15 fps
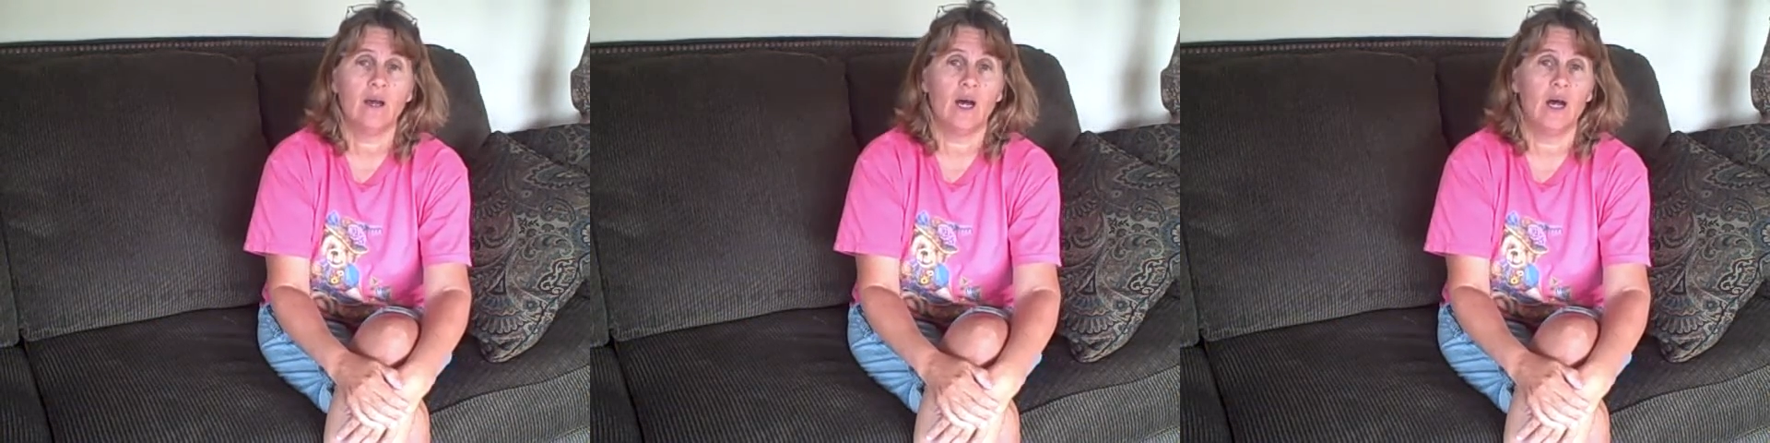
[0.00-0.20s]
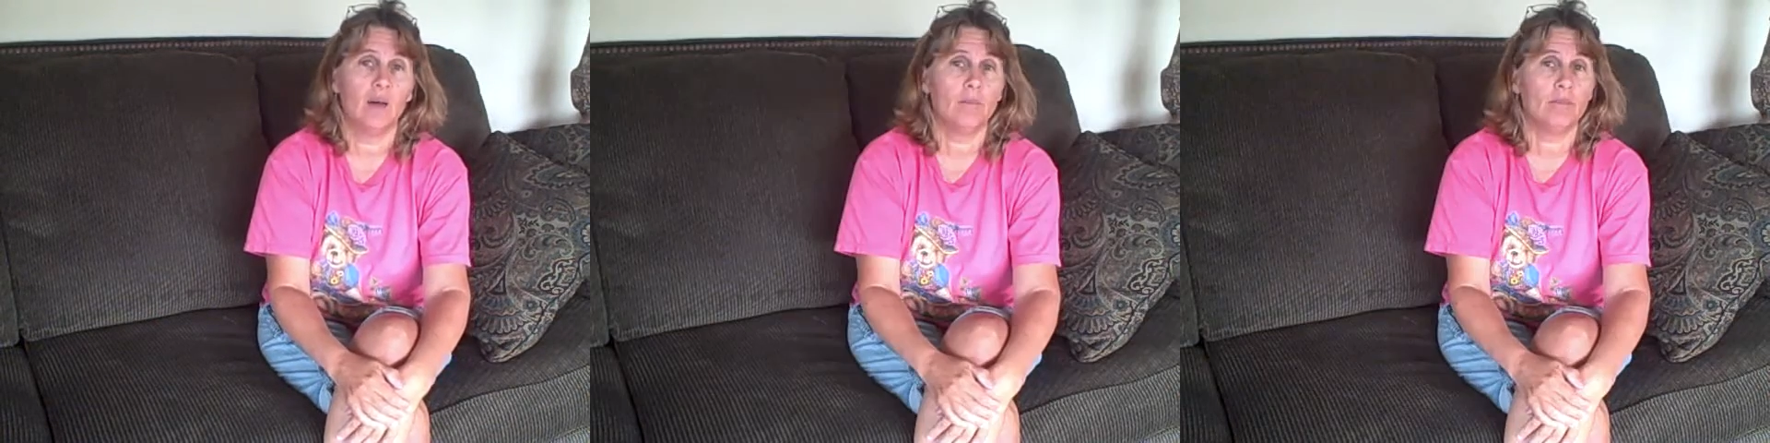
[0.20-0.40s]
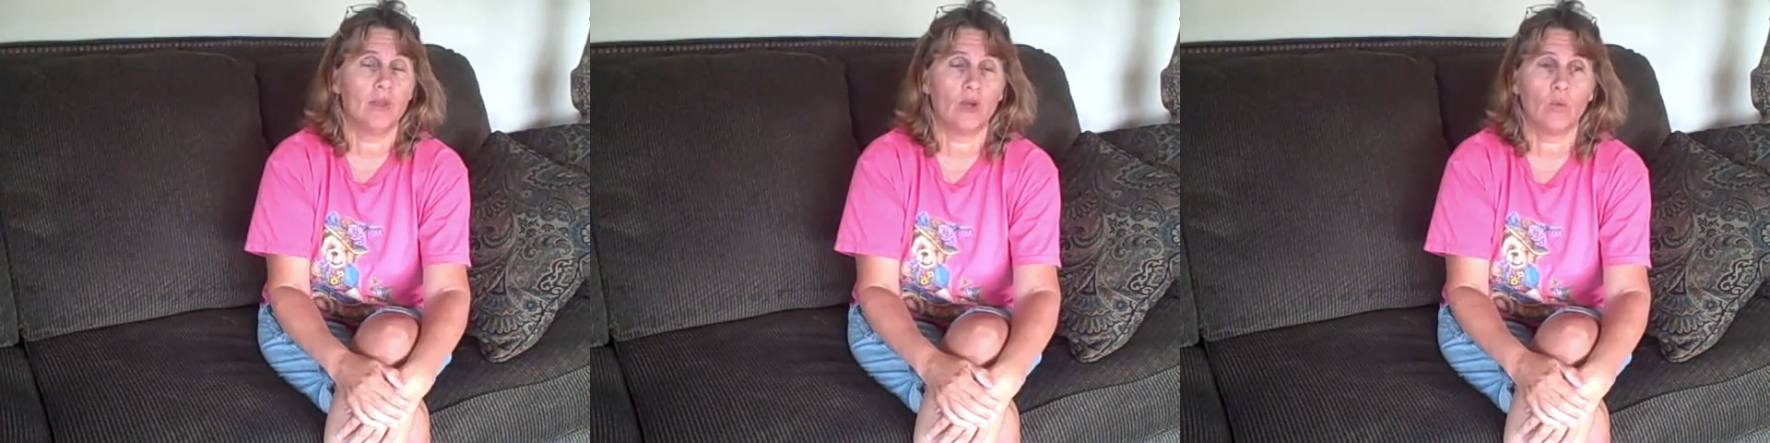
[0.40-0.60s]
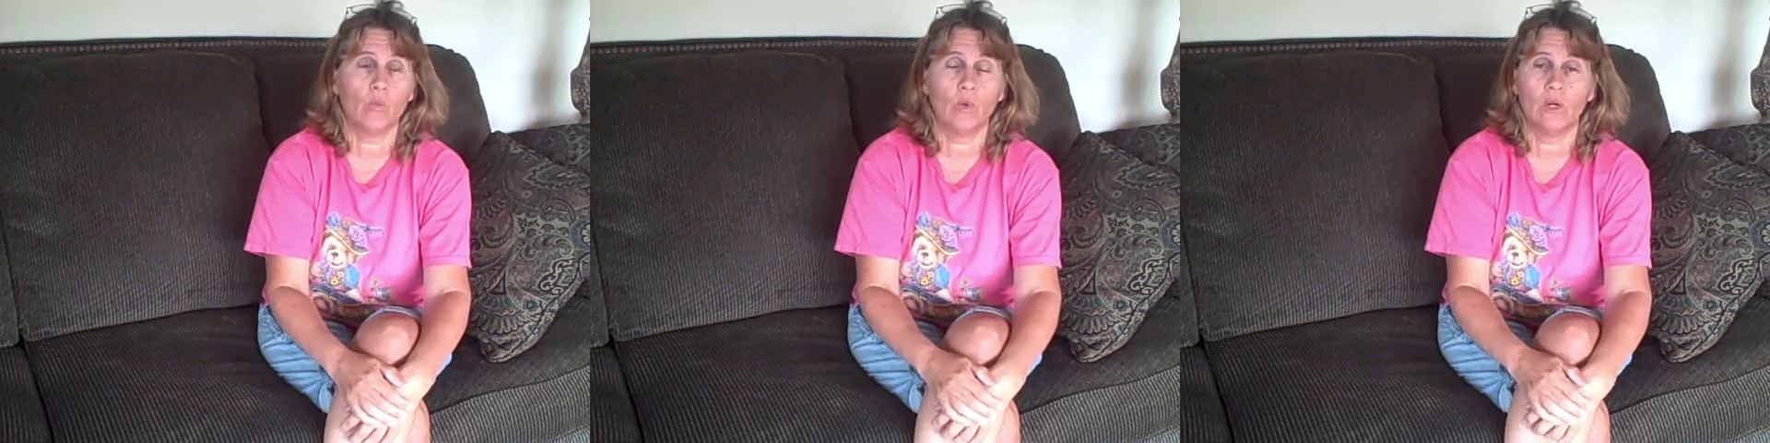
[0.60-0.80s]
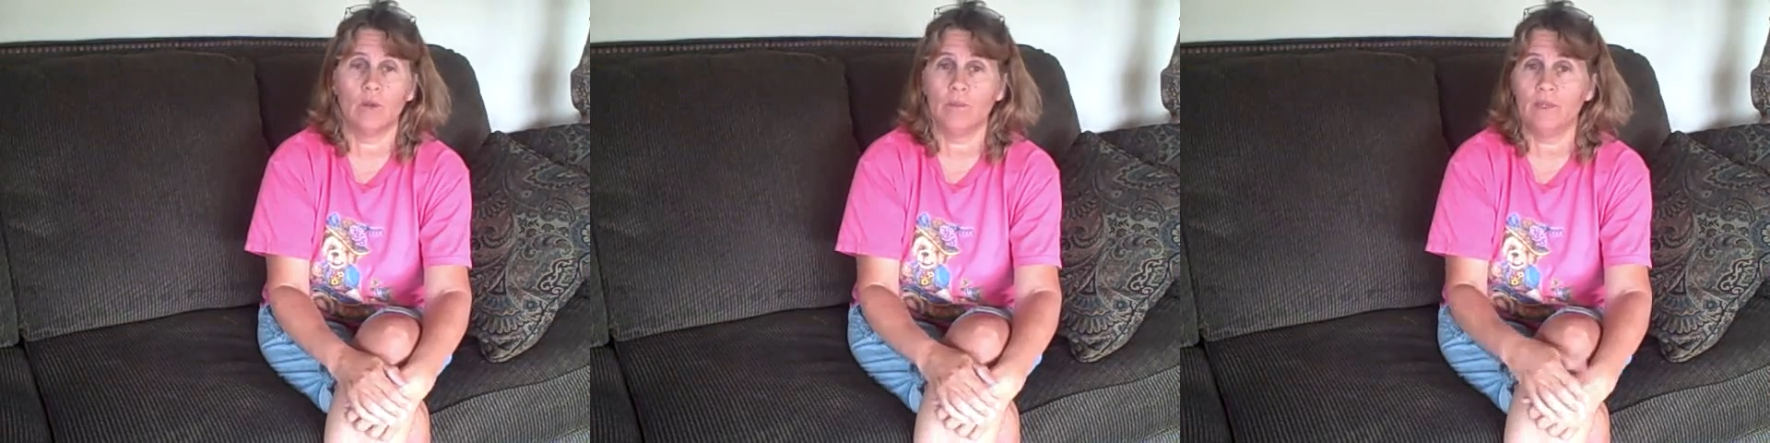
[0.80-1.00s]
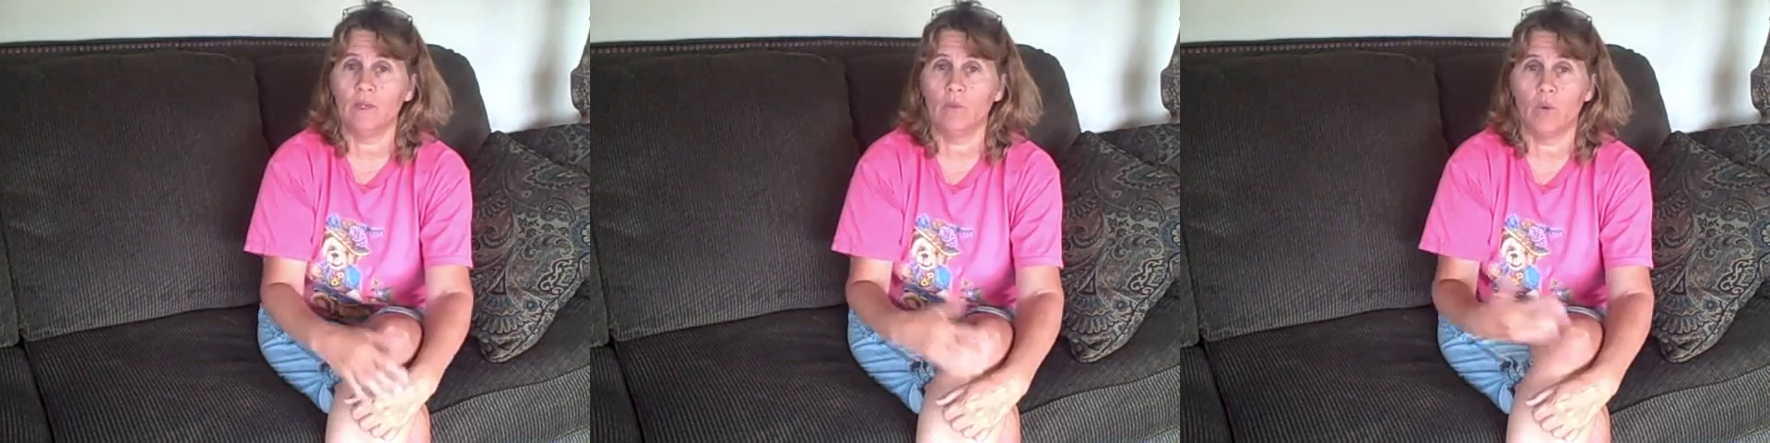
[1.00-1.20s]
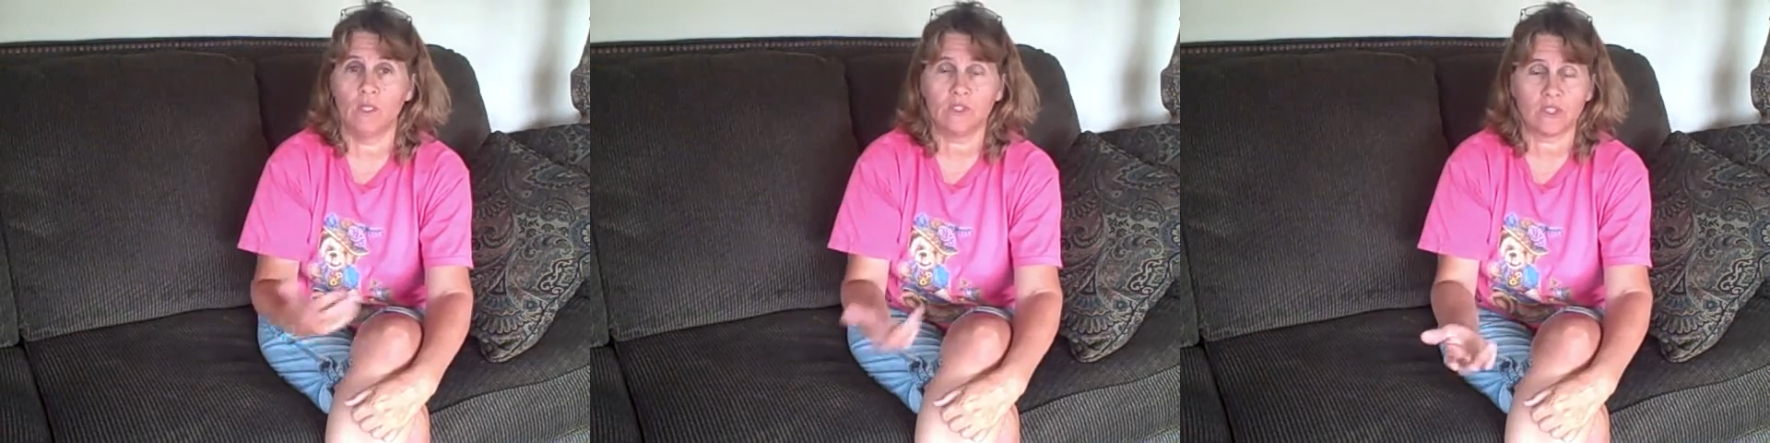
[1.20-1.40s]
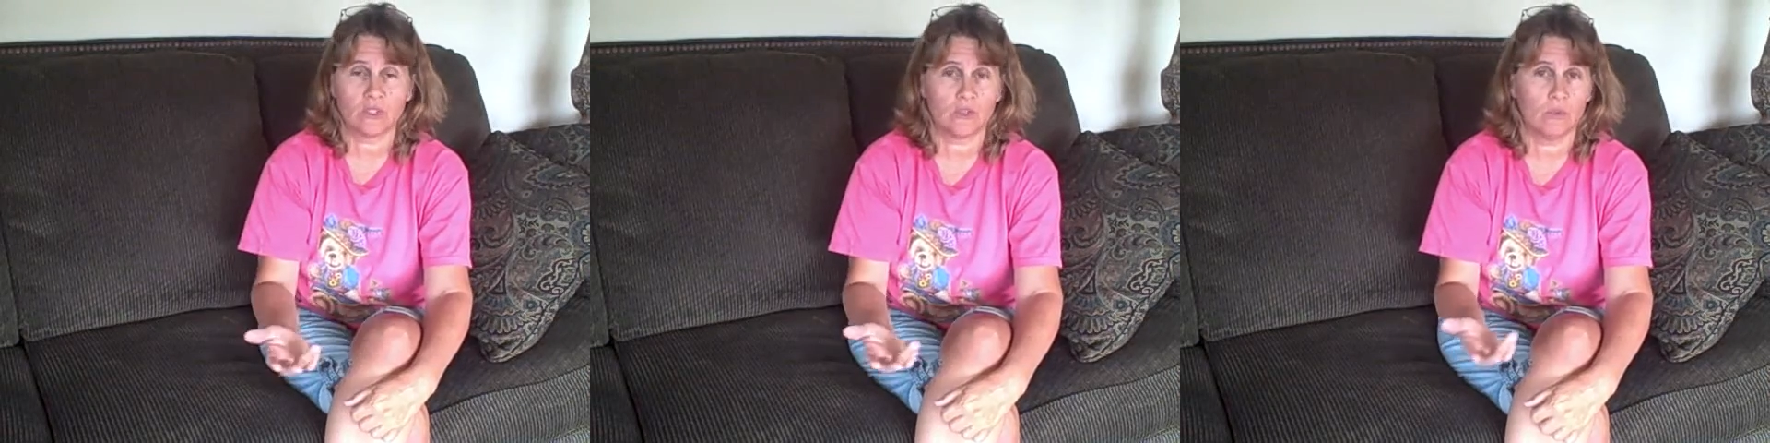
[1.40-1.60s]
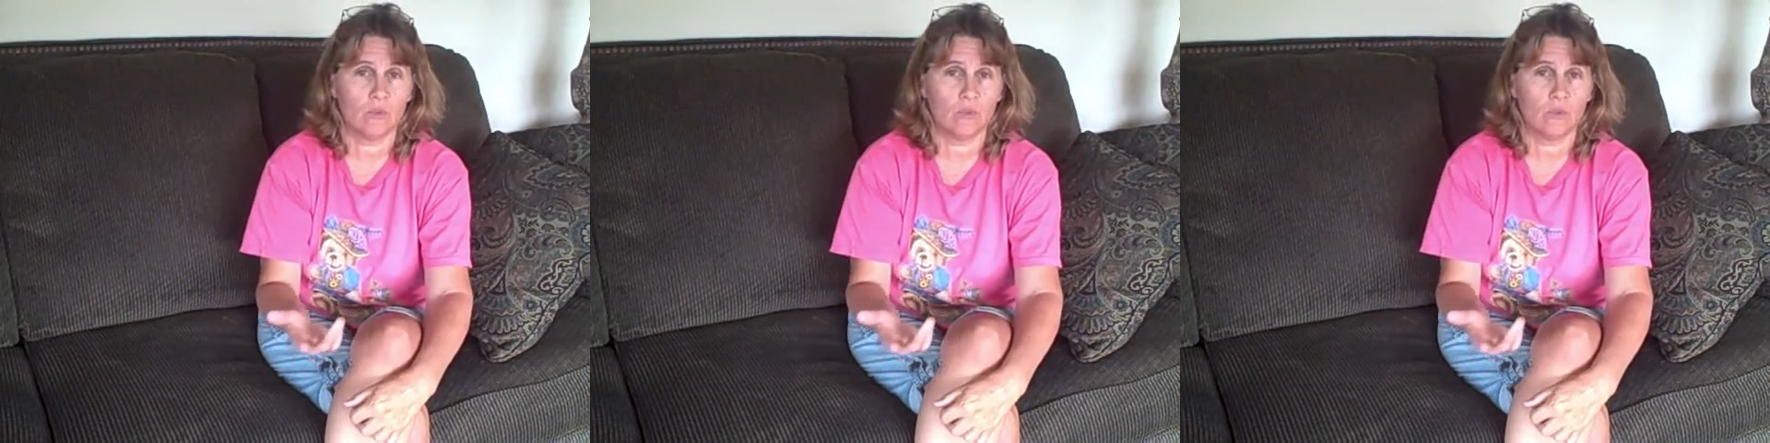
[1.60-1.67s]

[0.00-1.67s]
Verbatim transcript: Um, there will be once in